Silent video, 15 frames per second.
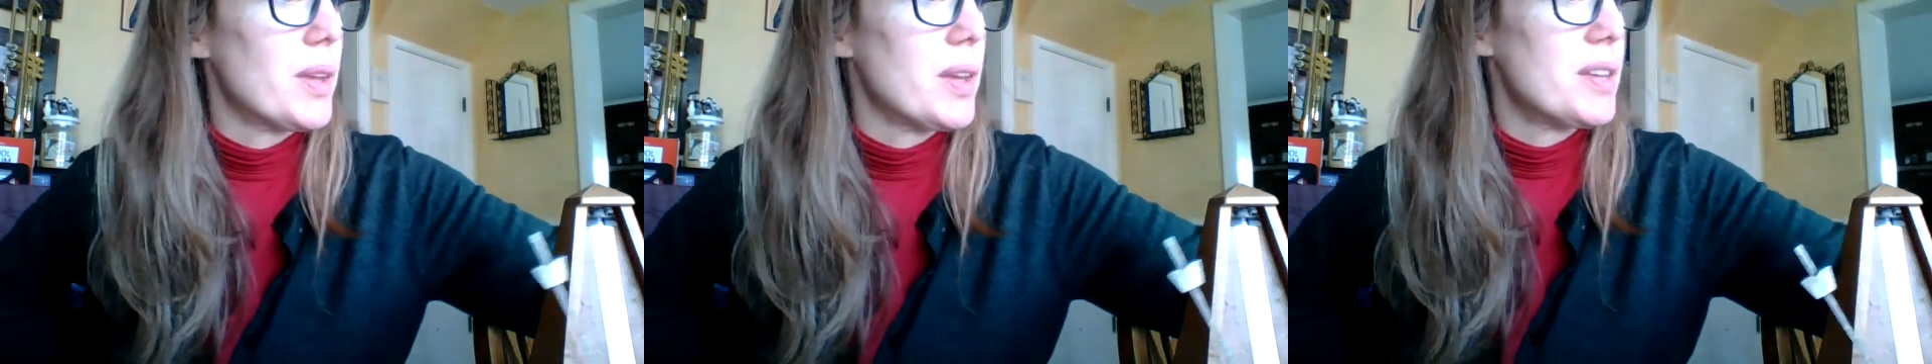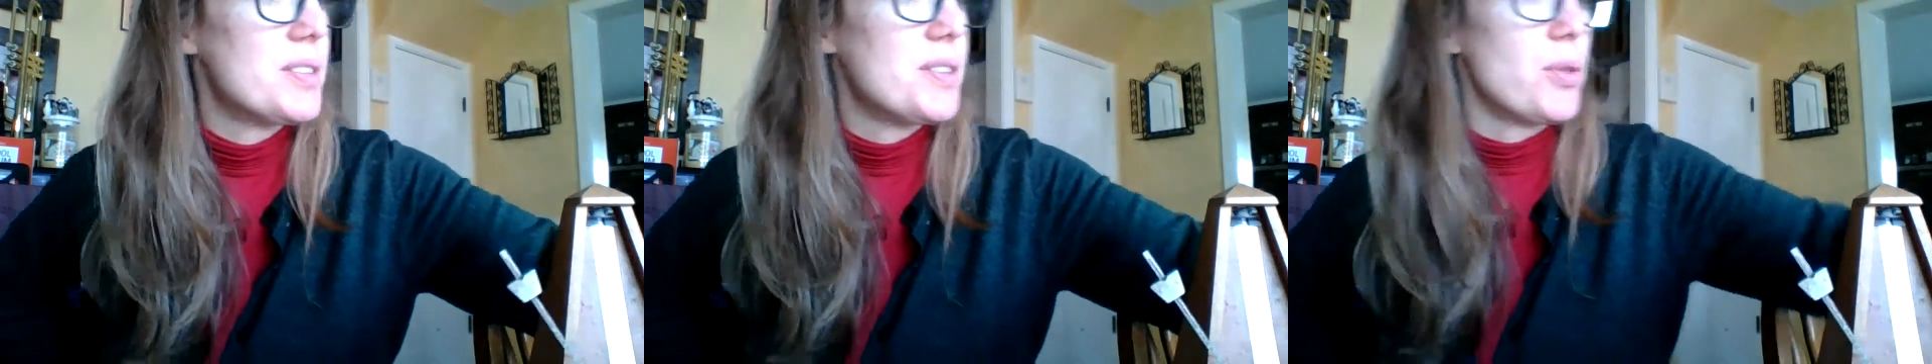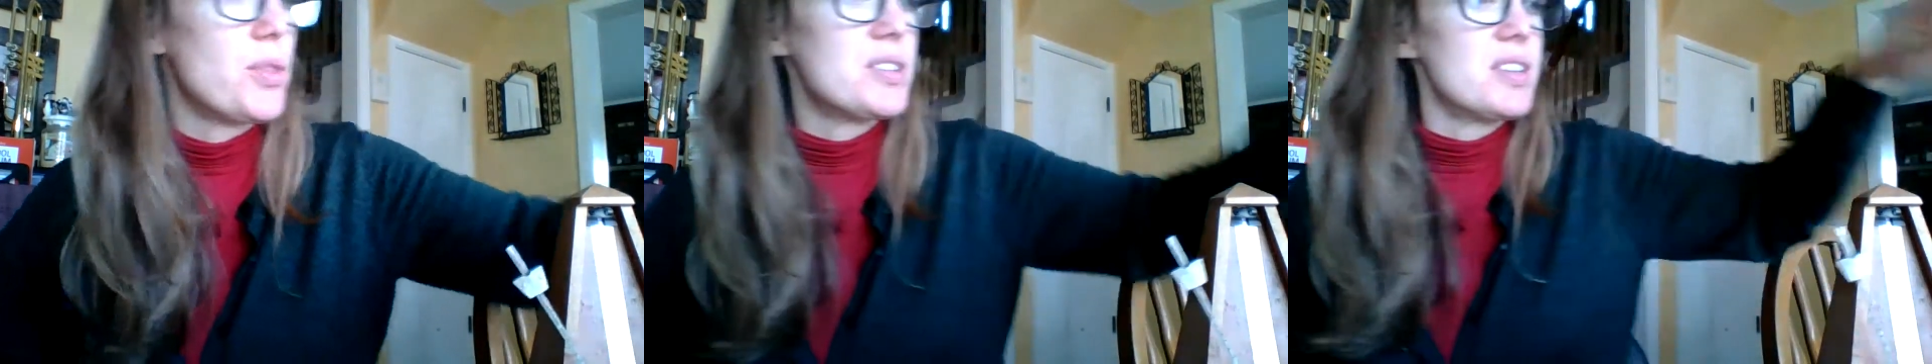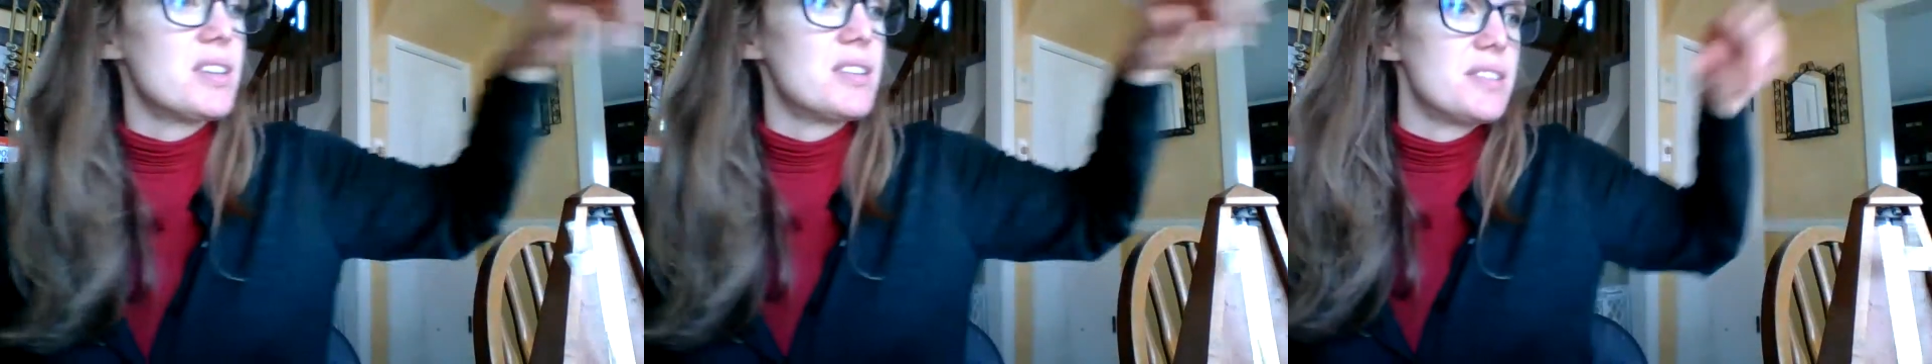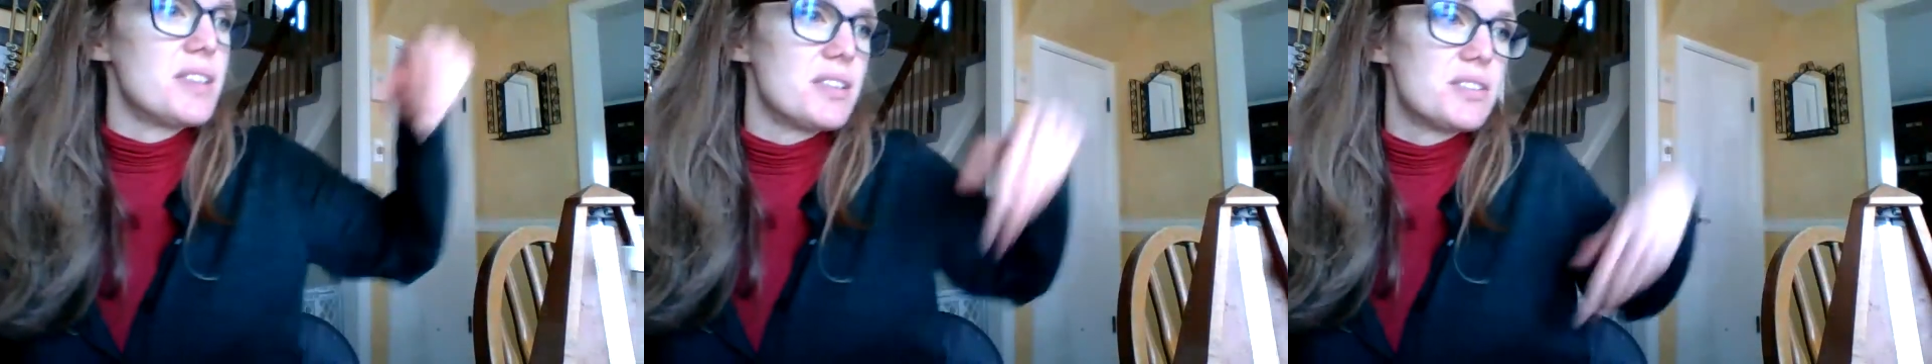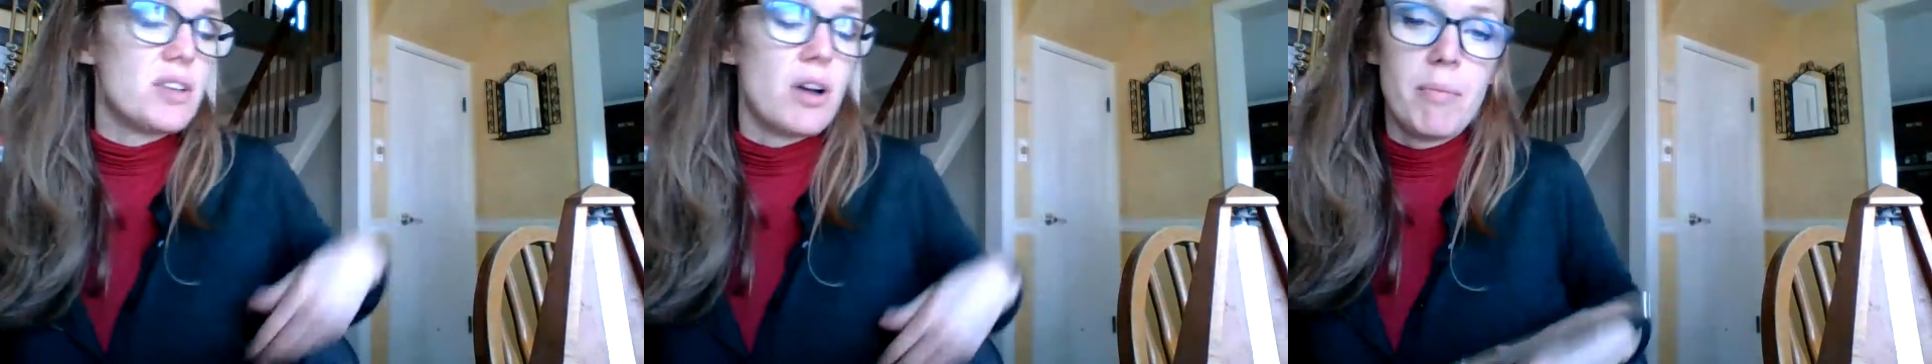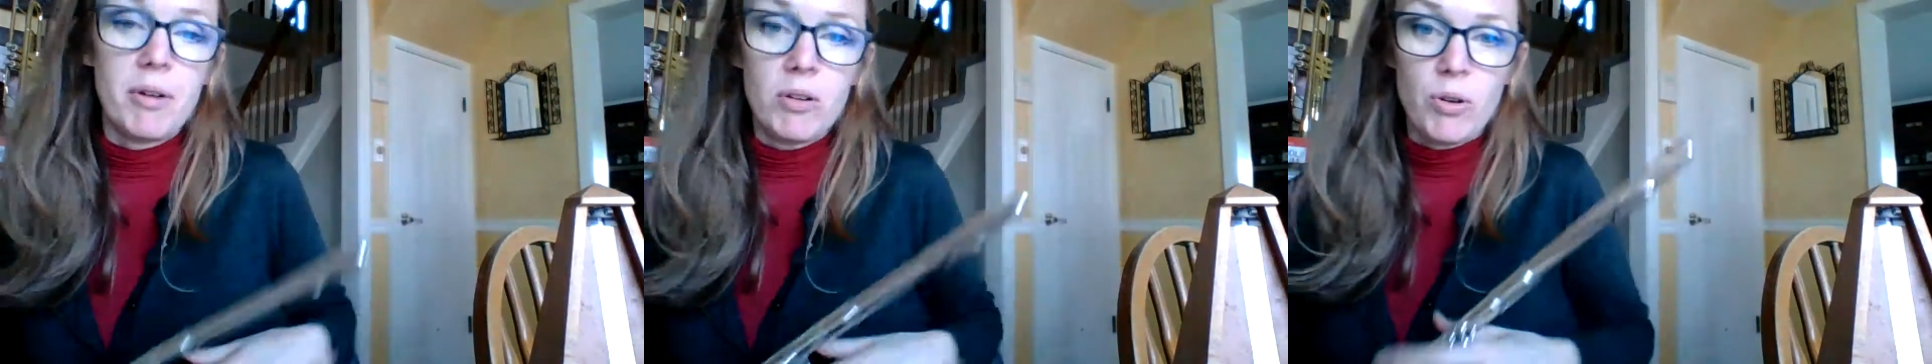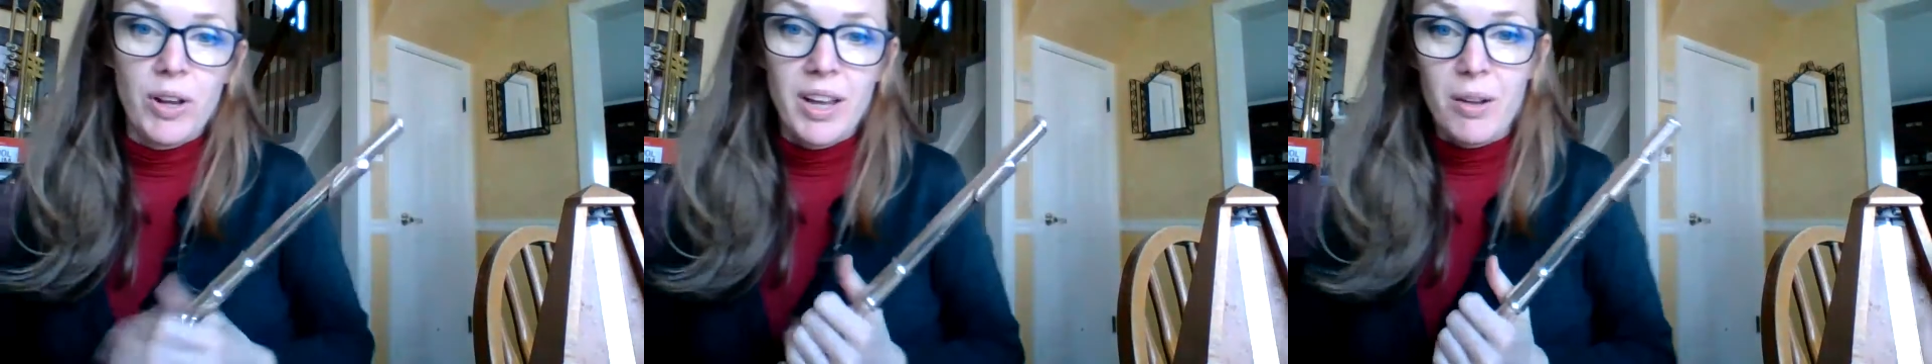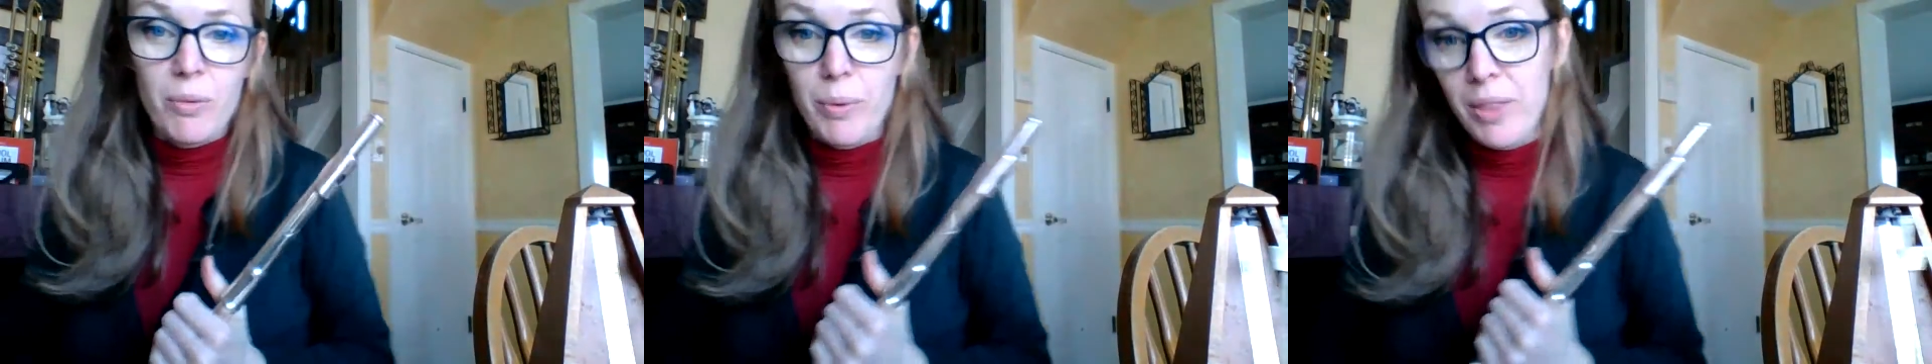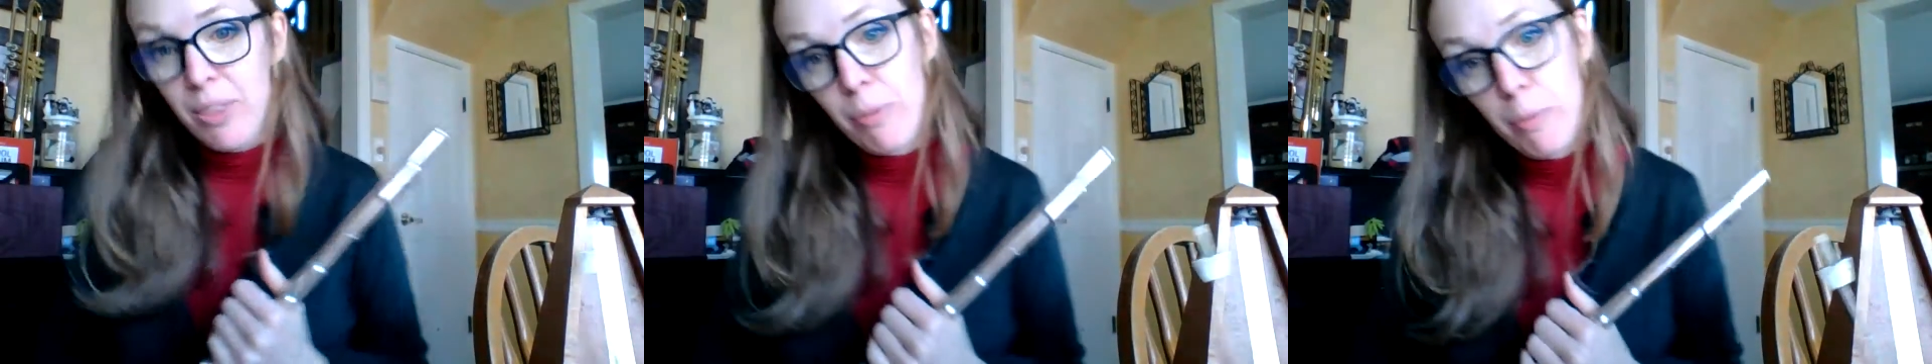So this is Sawmill Creek
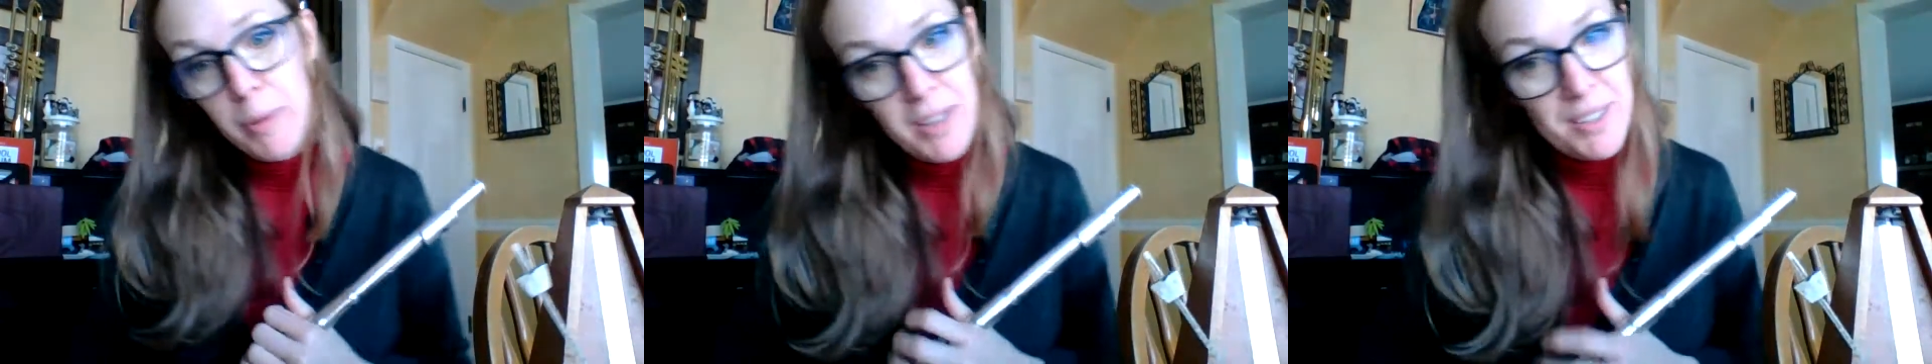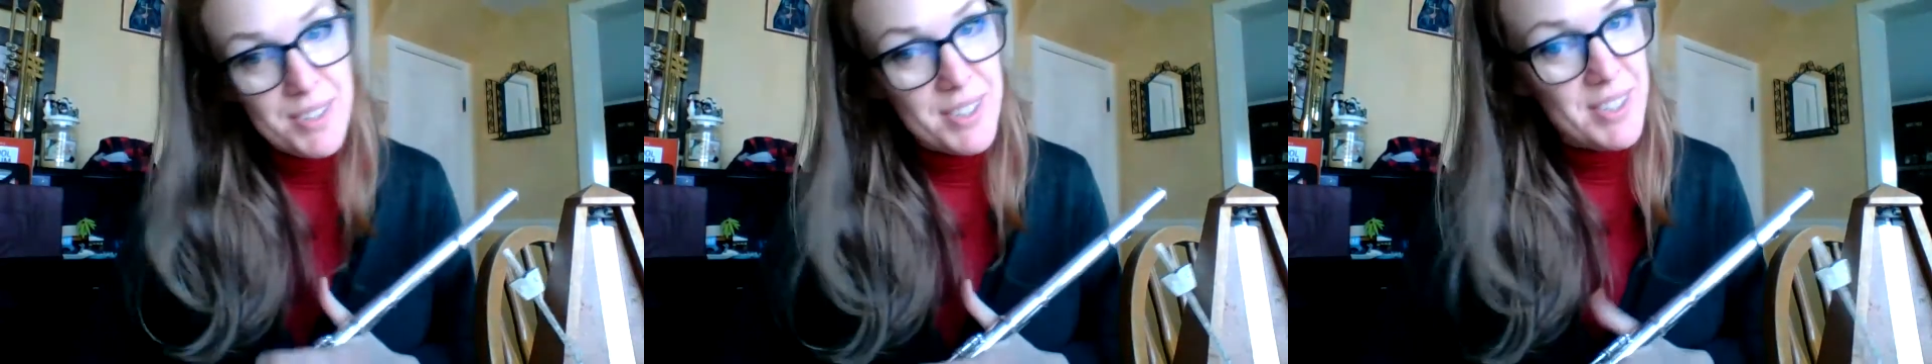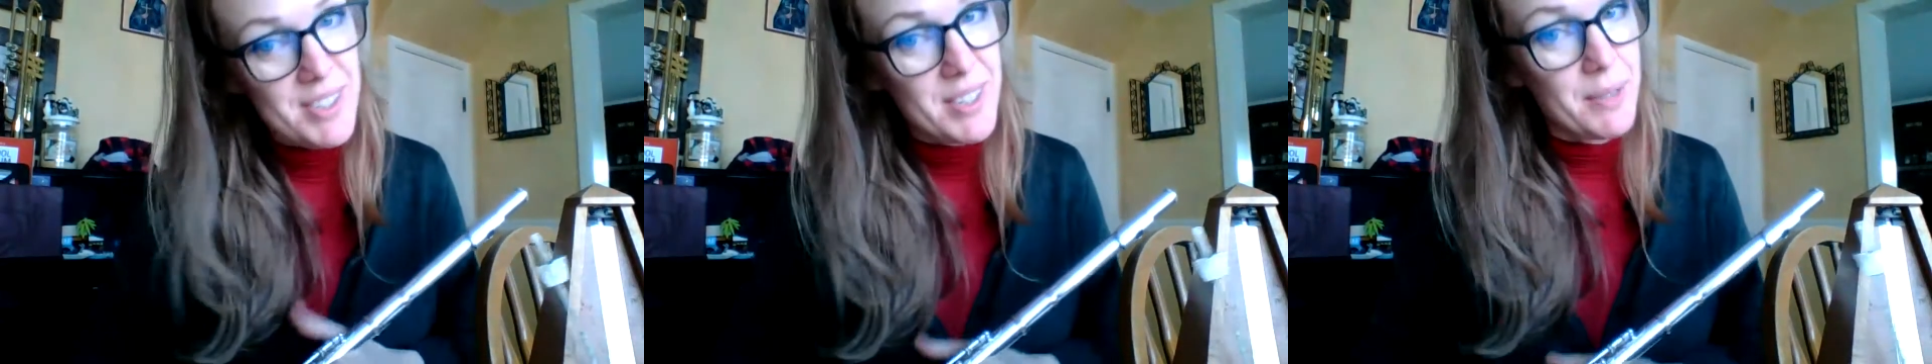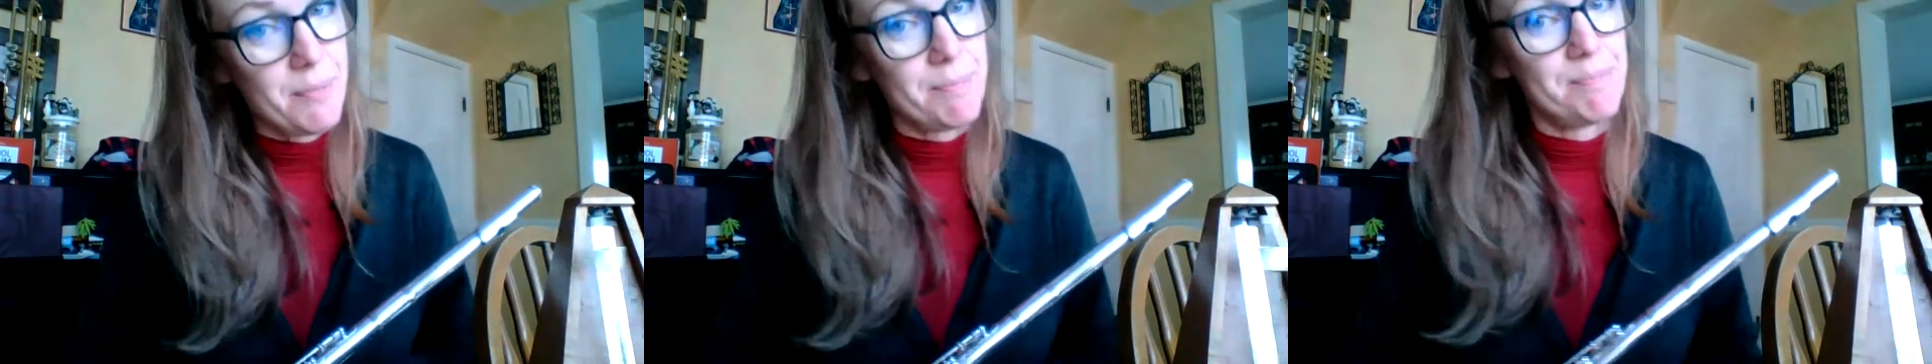with repeats.